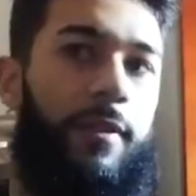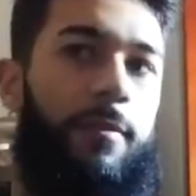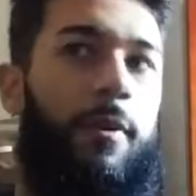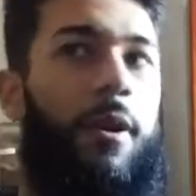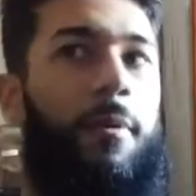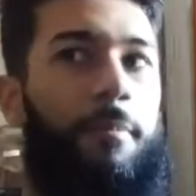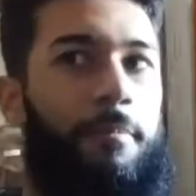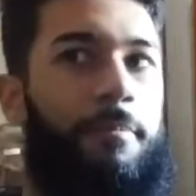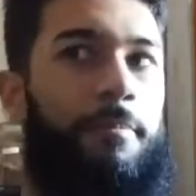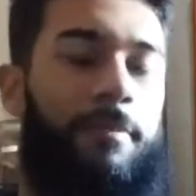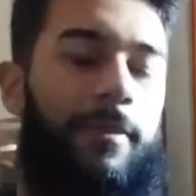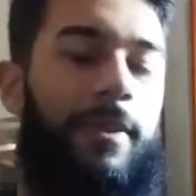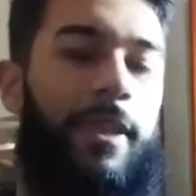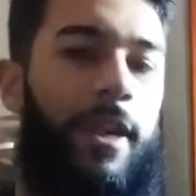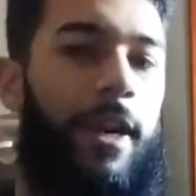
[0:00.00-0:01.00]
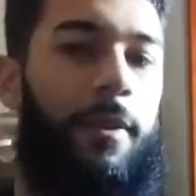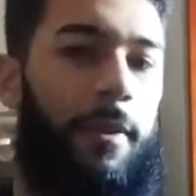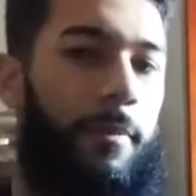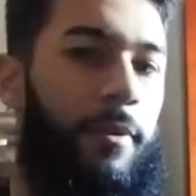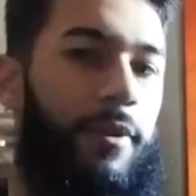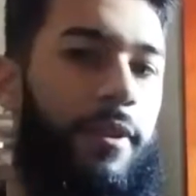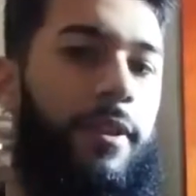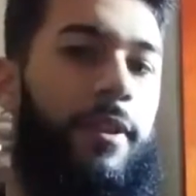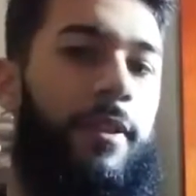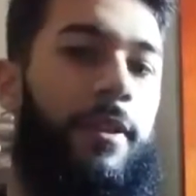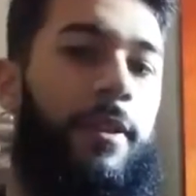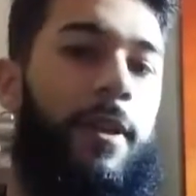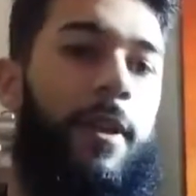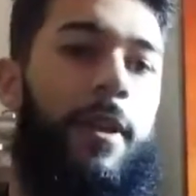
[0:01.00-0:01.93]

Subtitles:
Well, yeah, the machine,